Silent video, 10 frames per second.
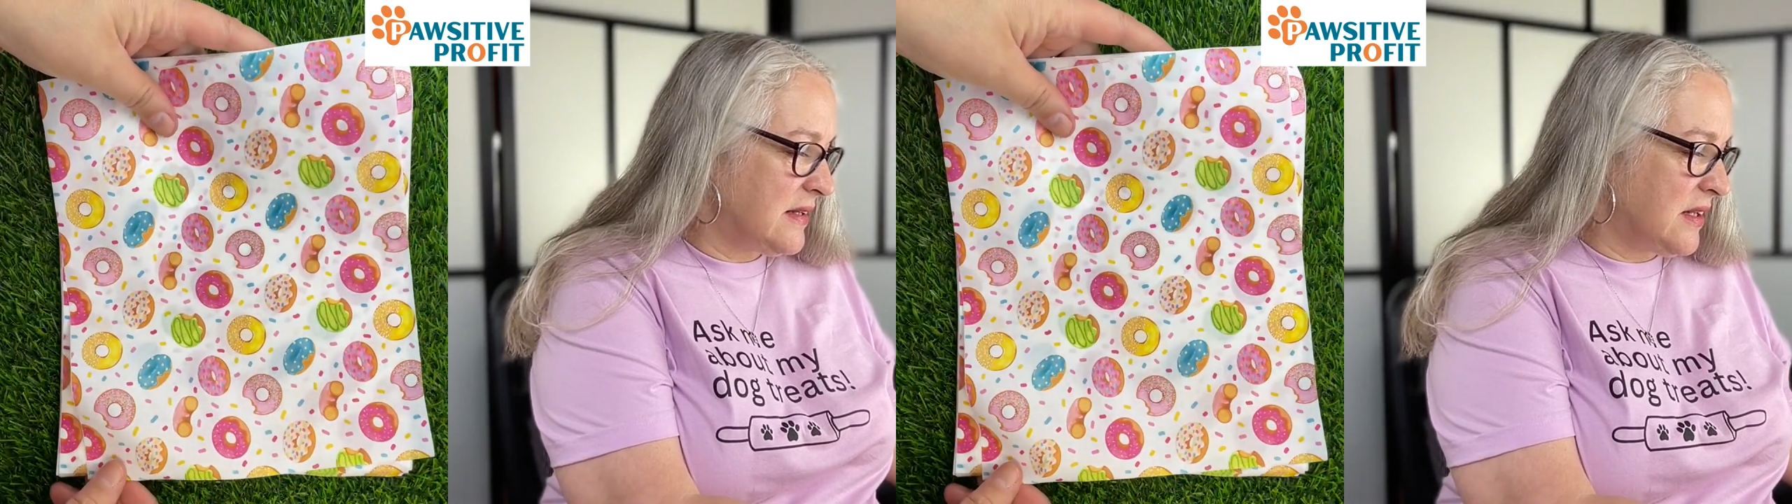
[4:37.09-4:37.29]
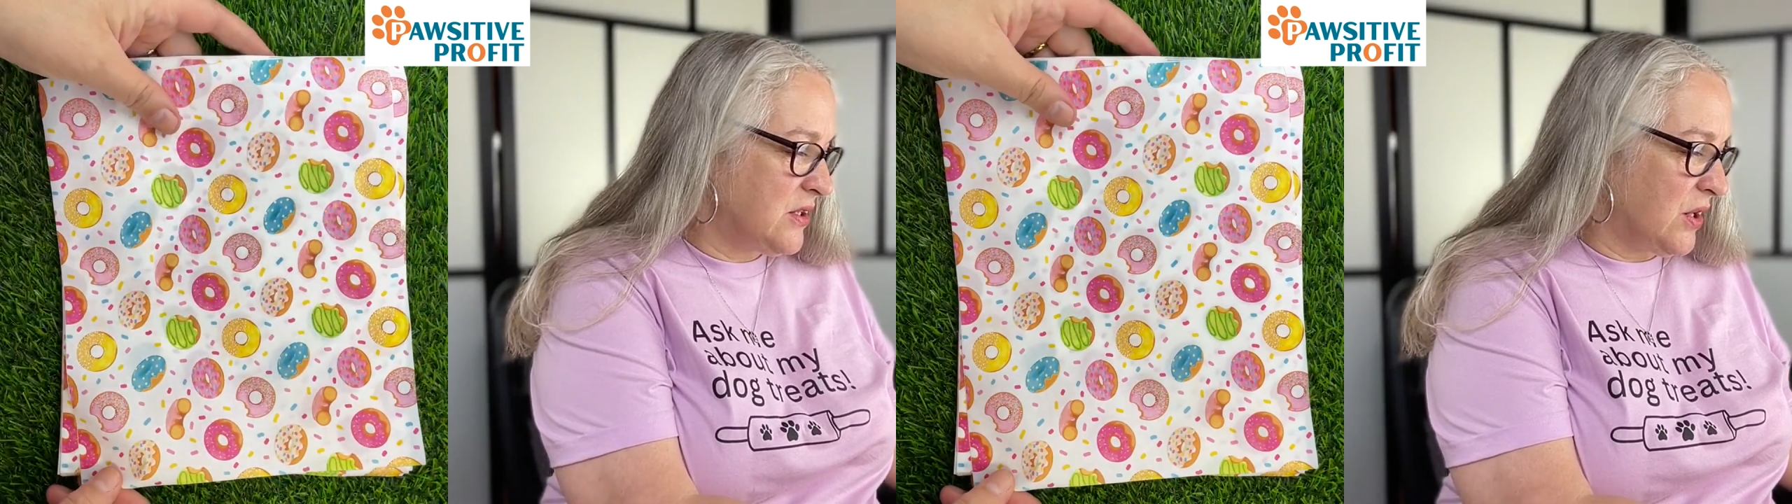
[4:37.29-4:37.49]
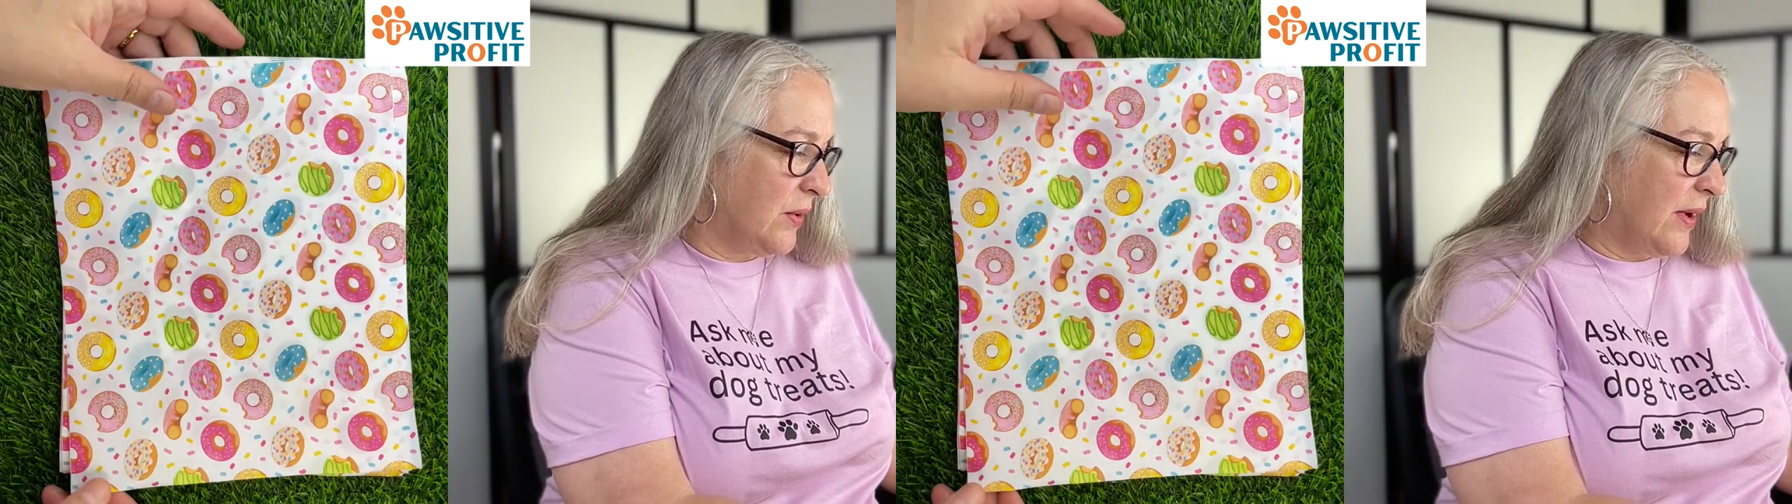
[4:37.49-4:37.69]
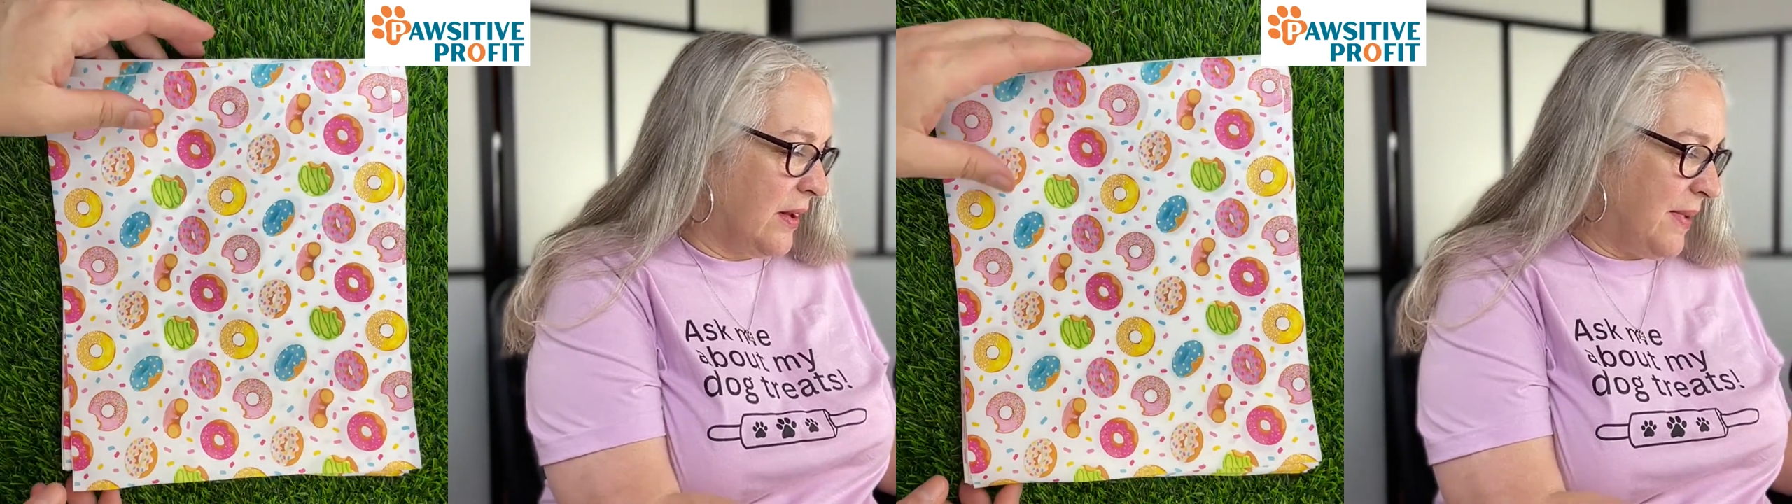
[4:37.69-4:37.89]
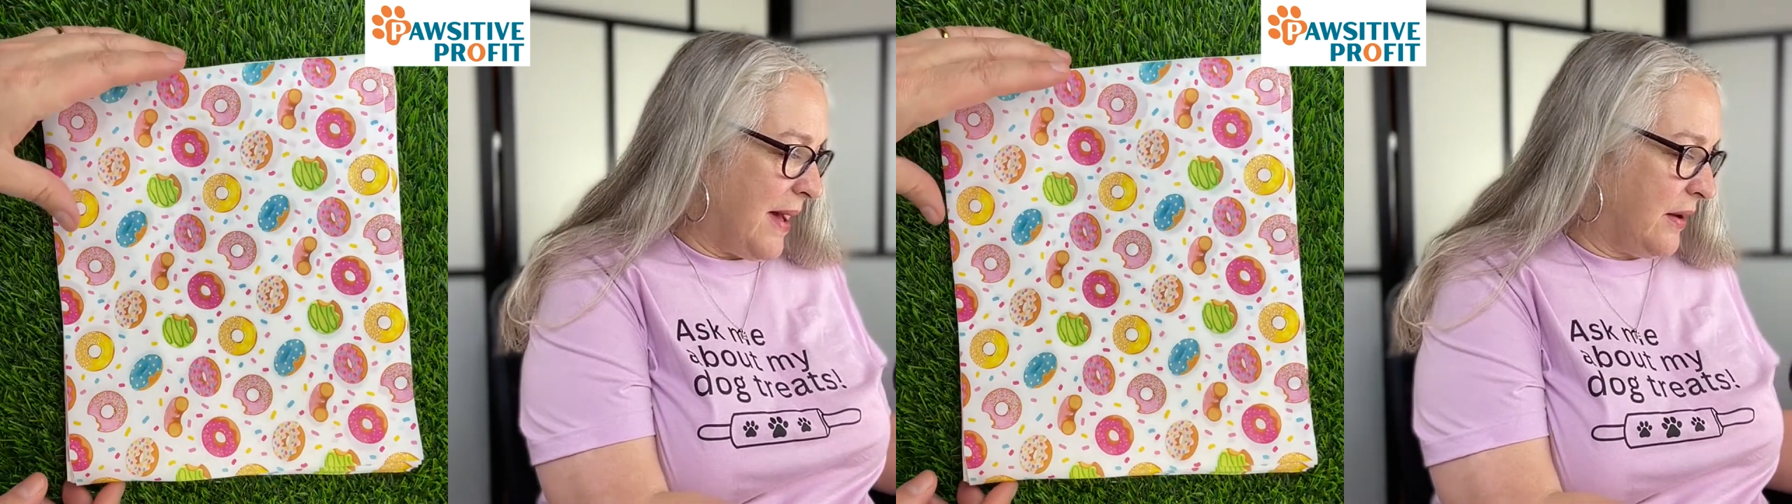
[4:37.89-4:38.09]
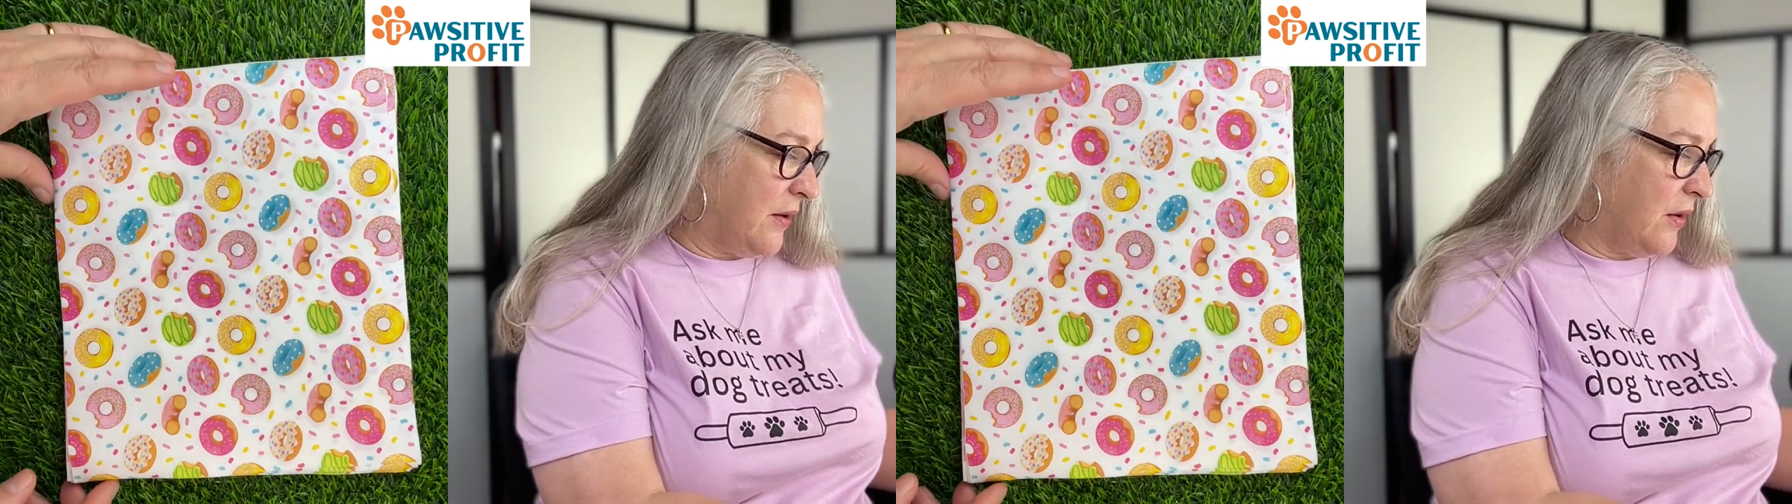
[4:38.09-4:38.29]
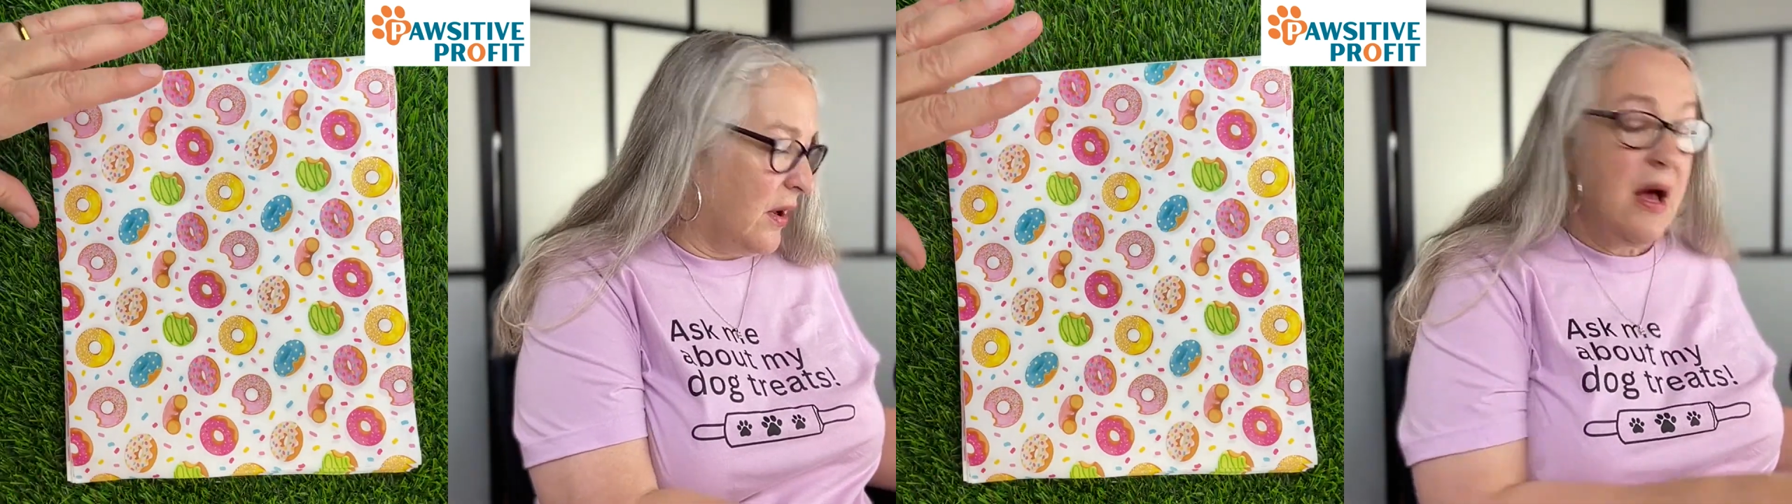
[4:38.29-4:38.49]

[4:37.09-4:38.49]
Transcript: the donut pattern.